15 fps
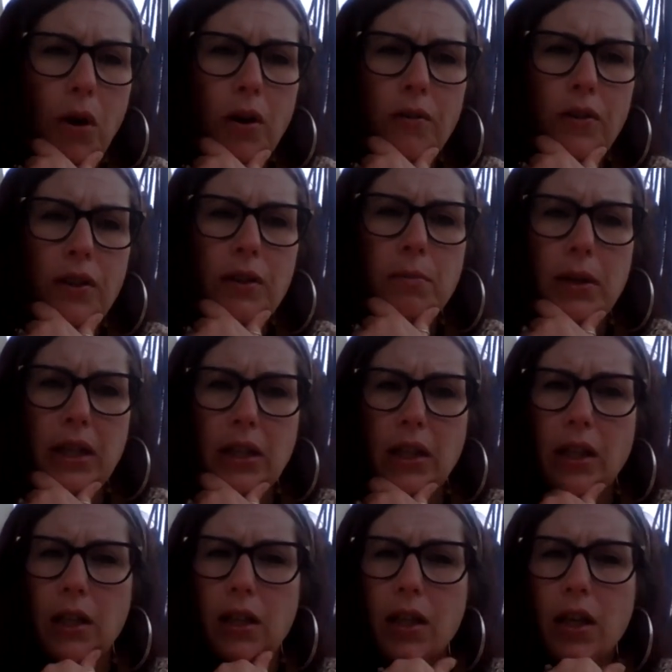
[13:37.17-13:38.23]
Marvin
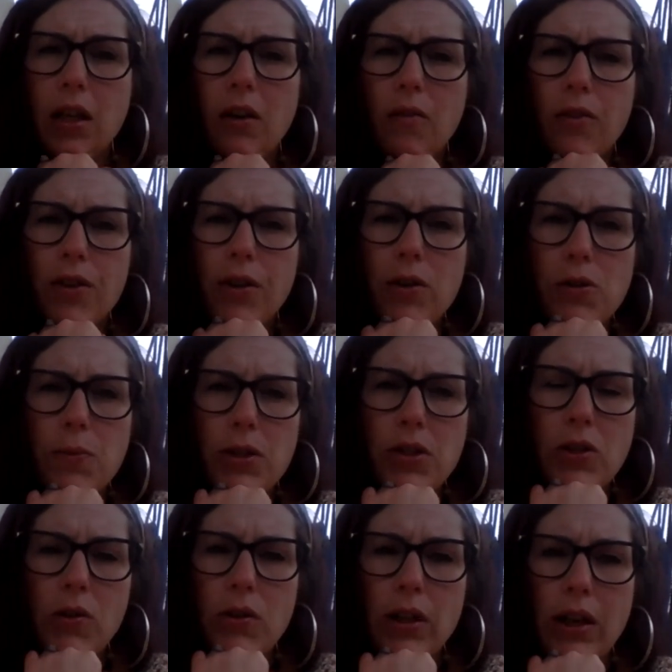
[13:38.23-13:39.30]
Mina. For those
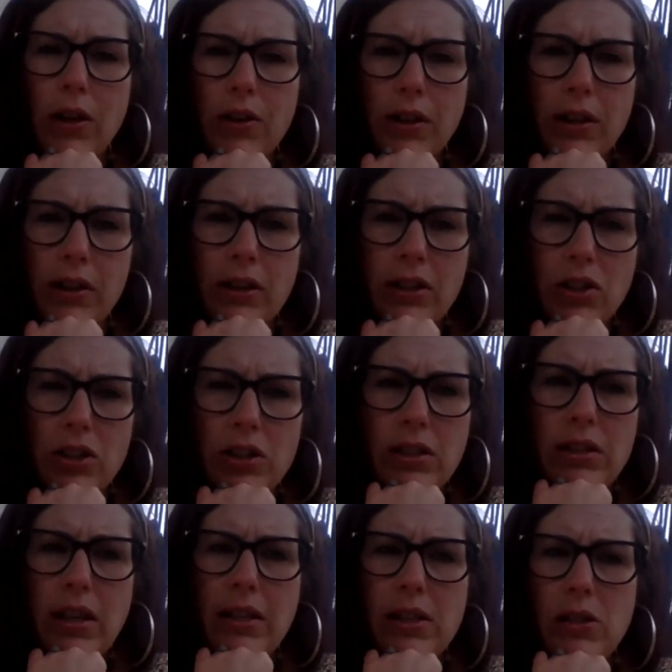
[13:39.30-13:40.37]
with certain health
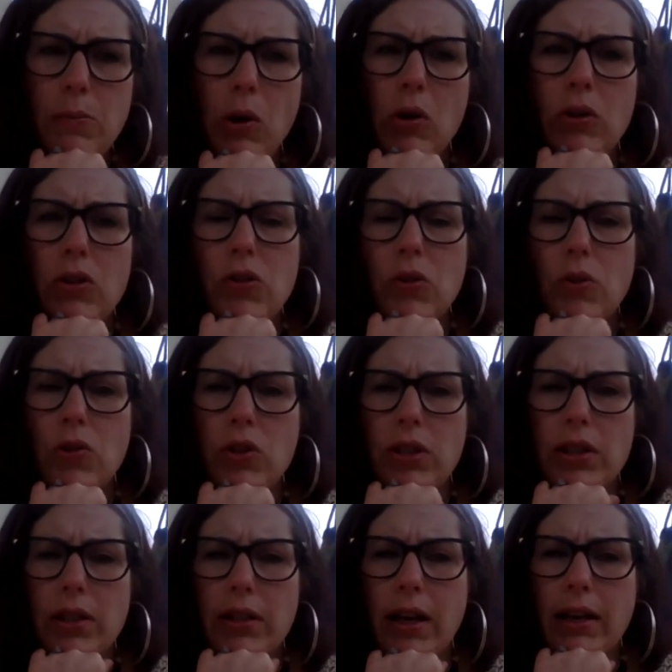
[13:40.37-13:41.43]
conditions, that small
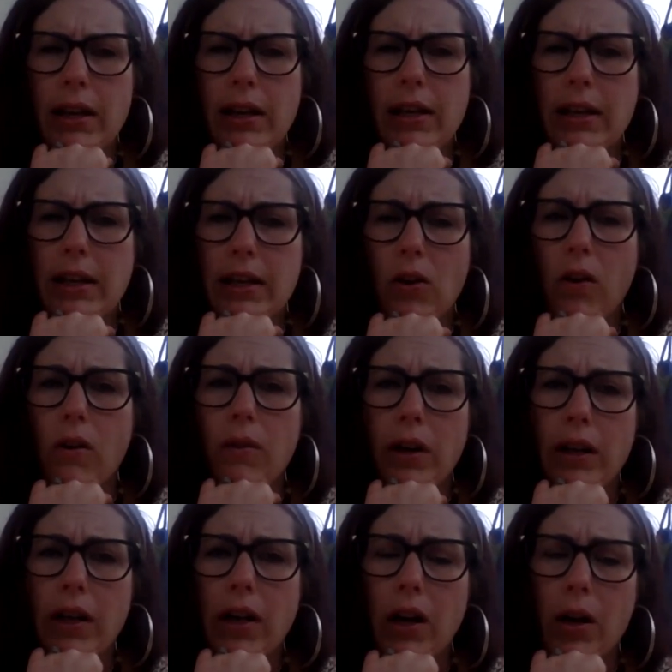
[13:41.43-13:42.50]
exertion in that heat can
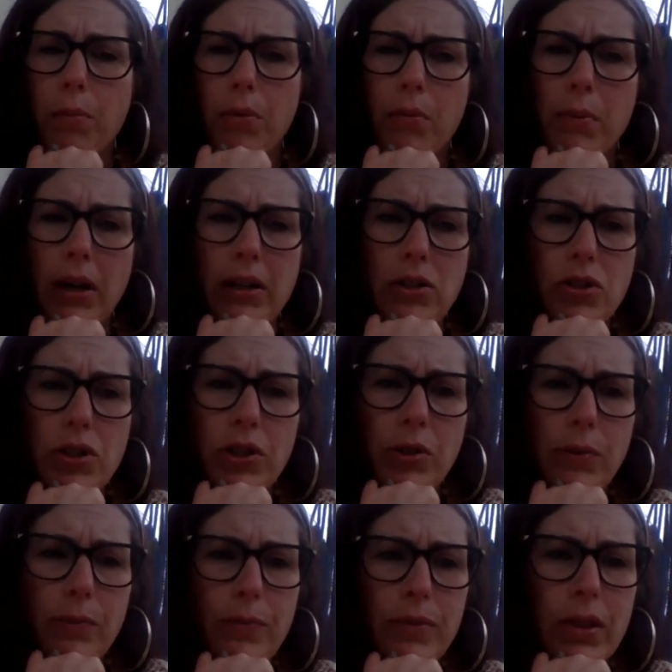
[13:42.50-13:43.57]
already
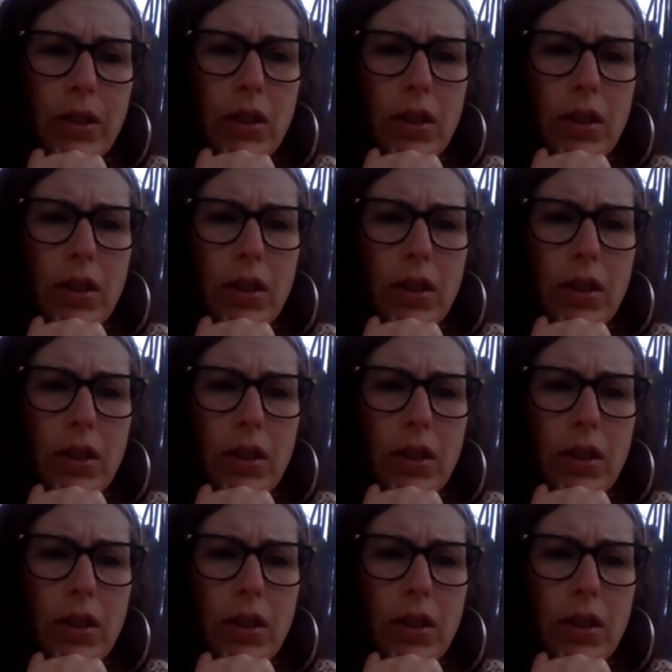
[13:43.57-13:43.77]
compromise you.